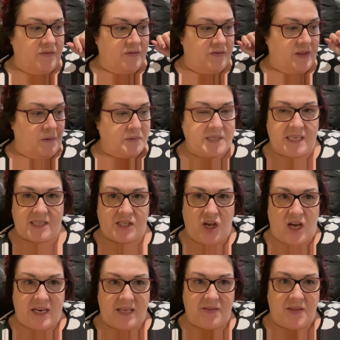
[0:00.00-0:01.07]
that was
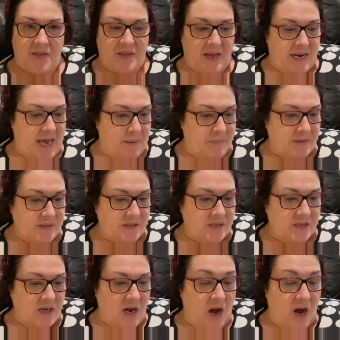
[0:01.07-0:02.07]
exciting that happened.